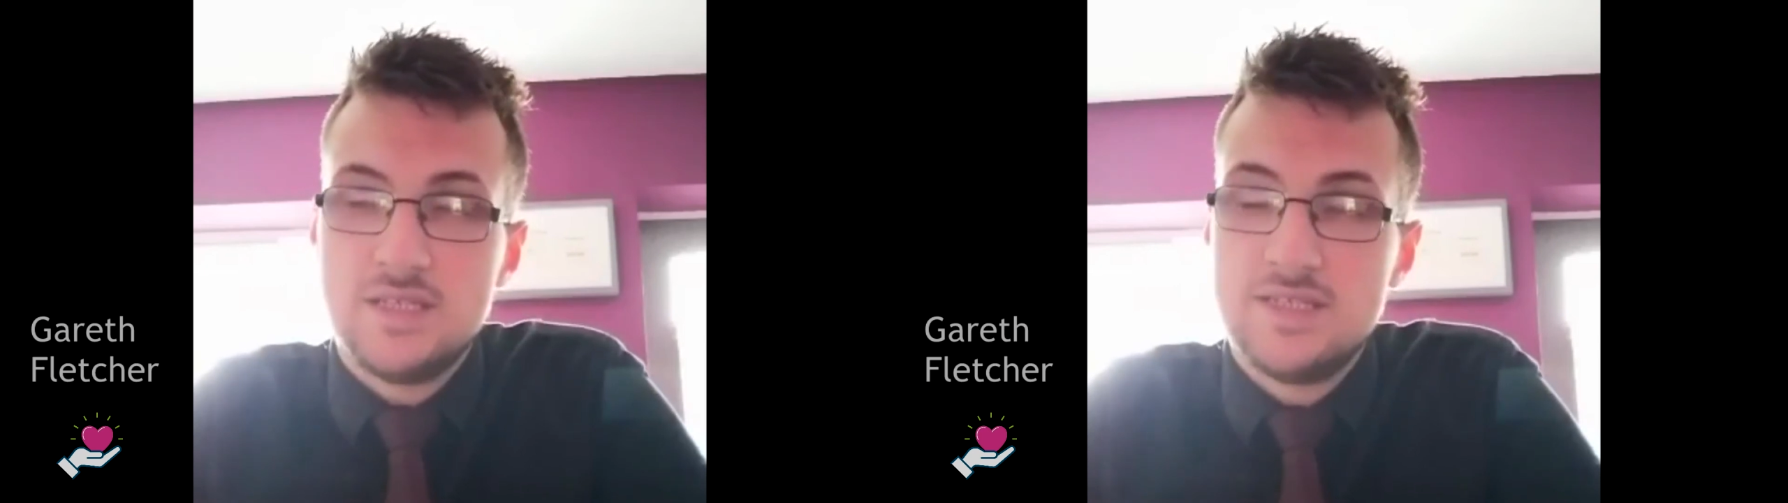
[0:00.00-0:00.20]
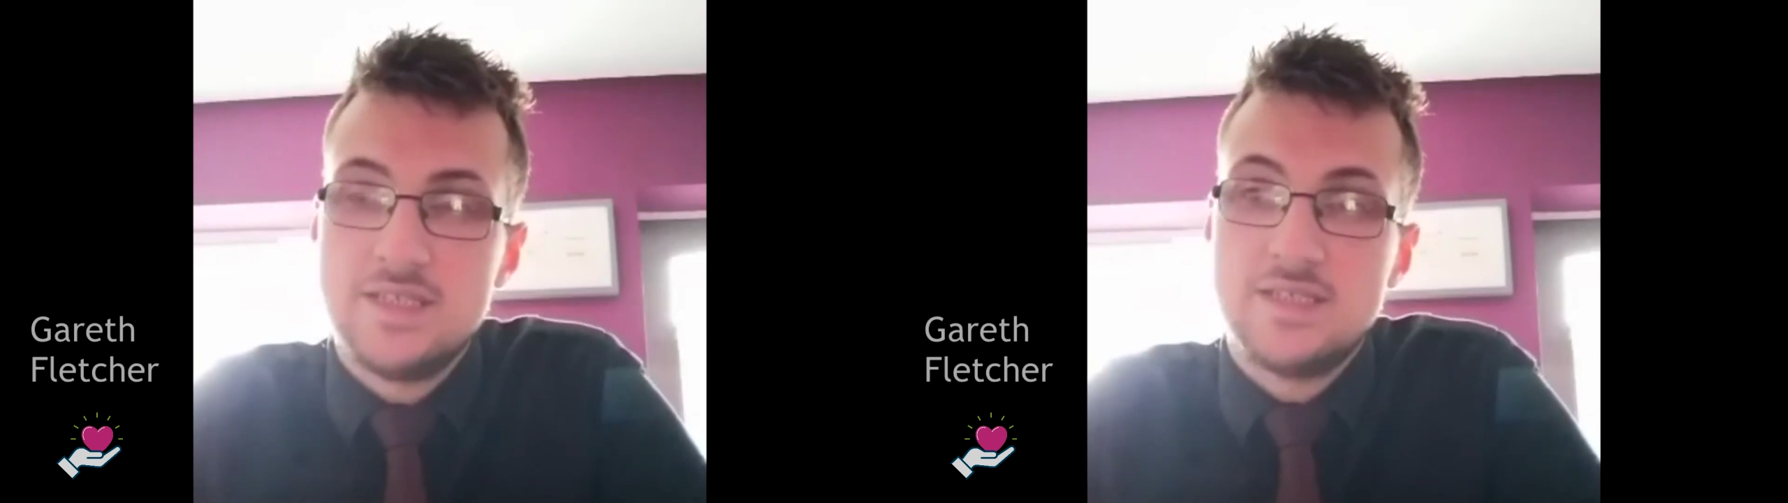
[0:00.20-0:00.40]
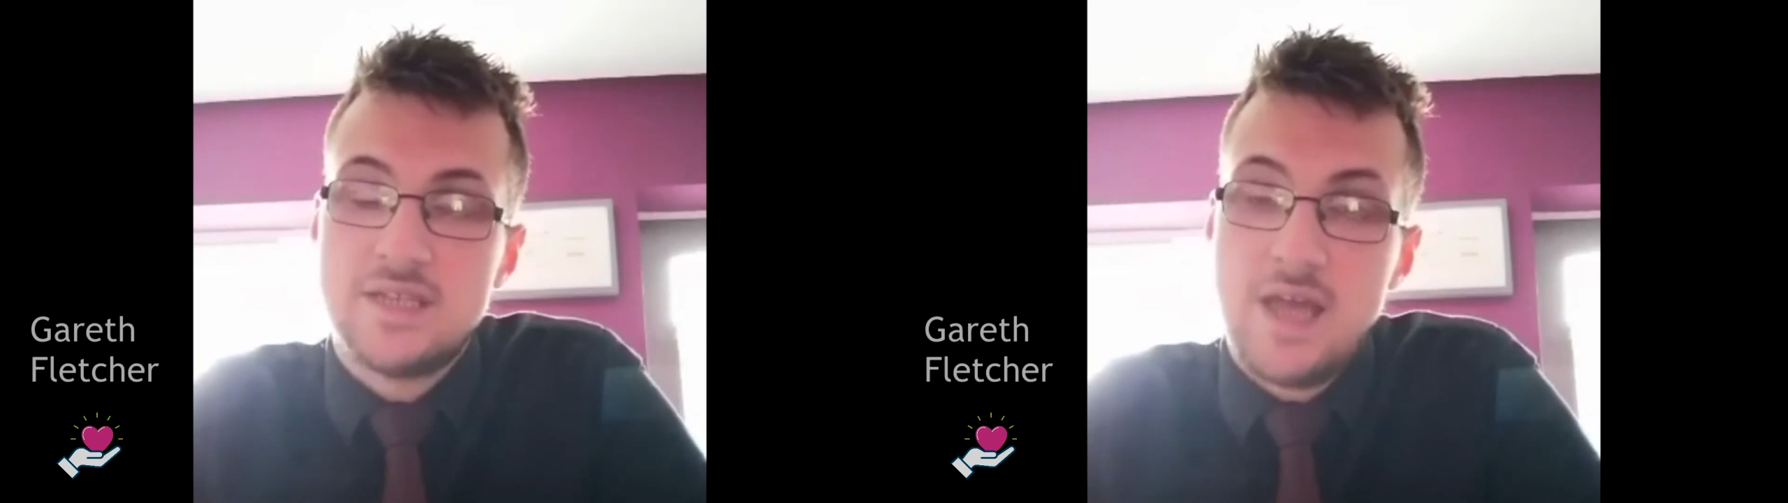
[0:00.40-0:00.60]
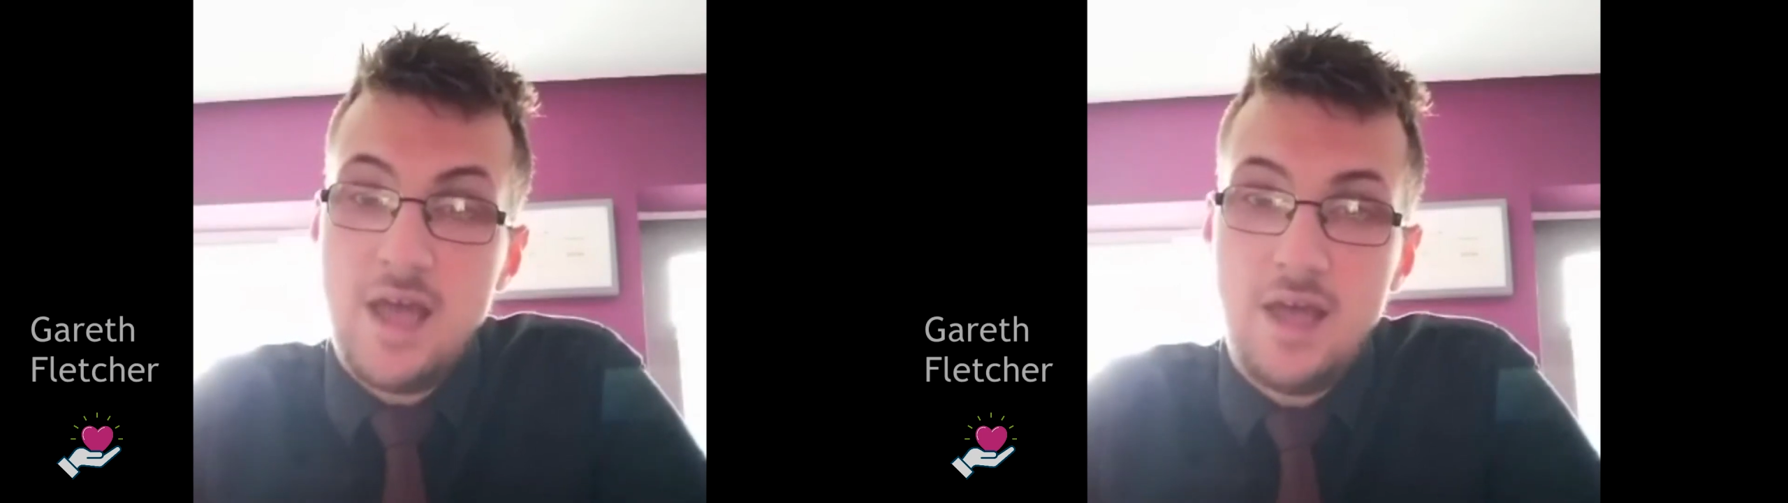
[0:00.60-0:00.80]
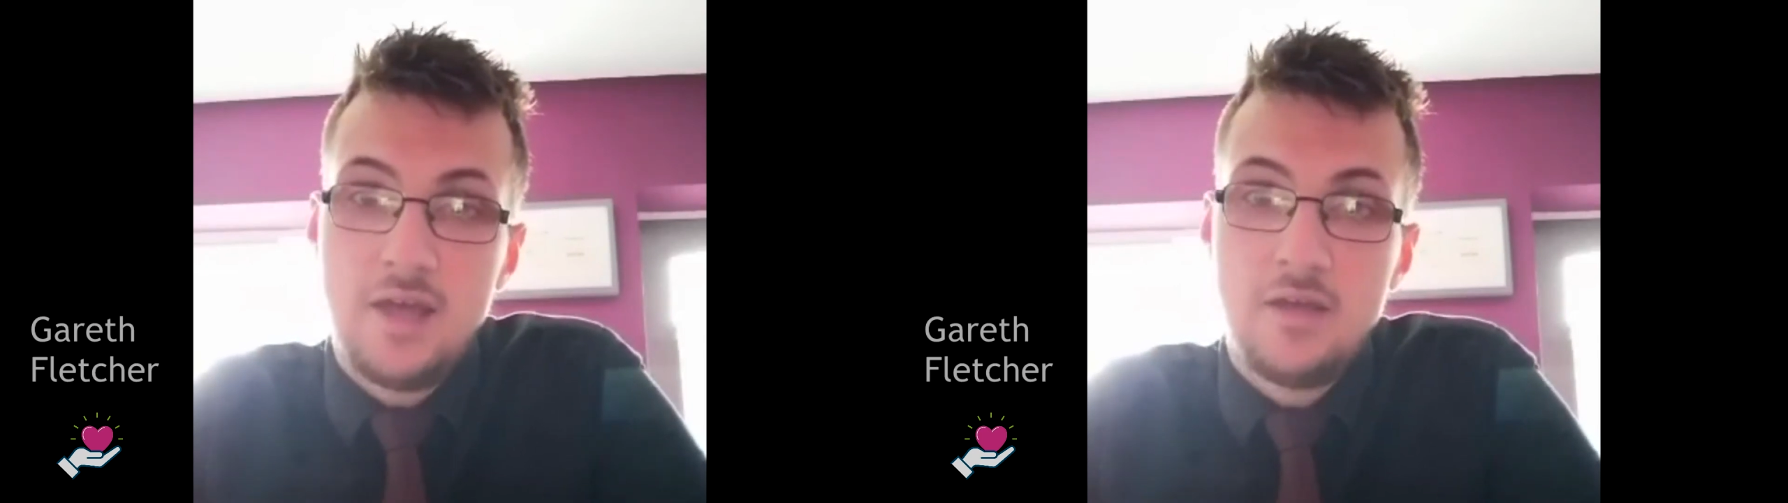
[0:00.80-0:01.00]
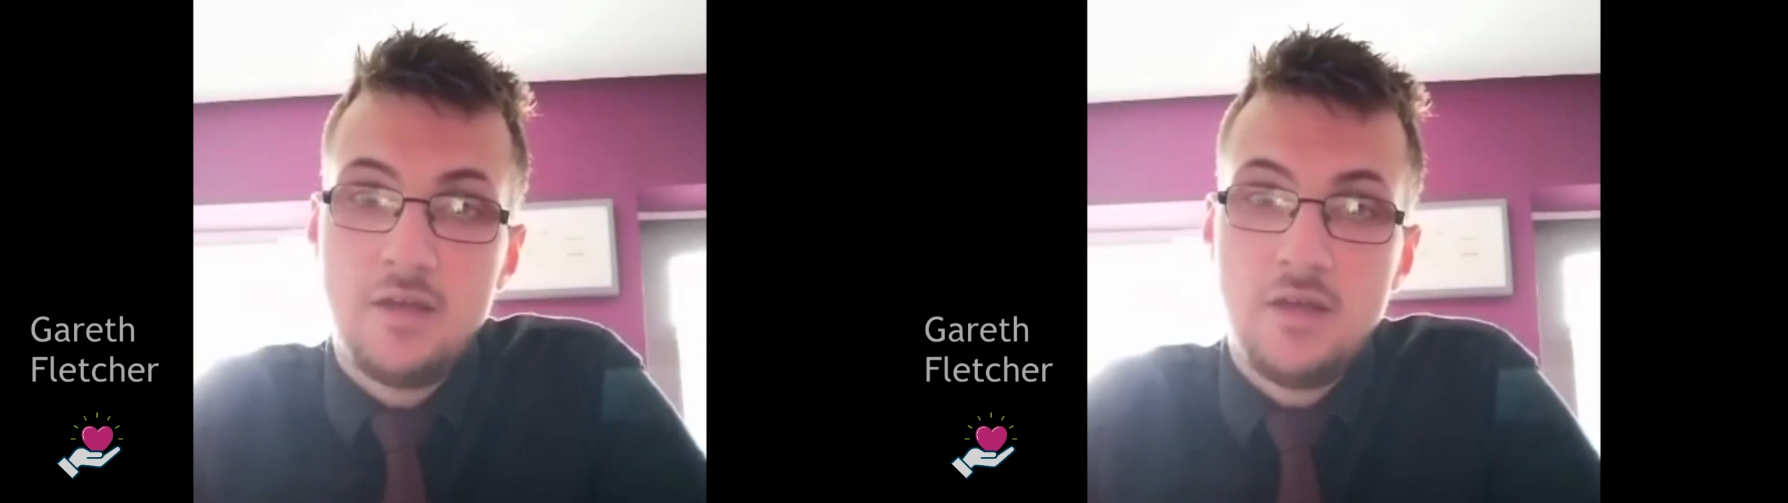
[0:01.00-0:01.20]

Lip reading: listen to her,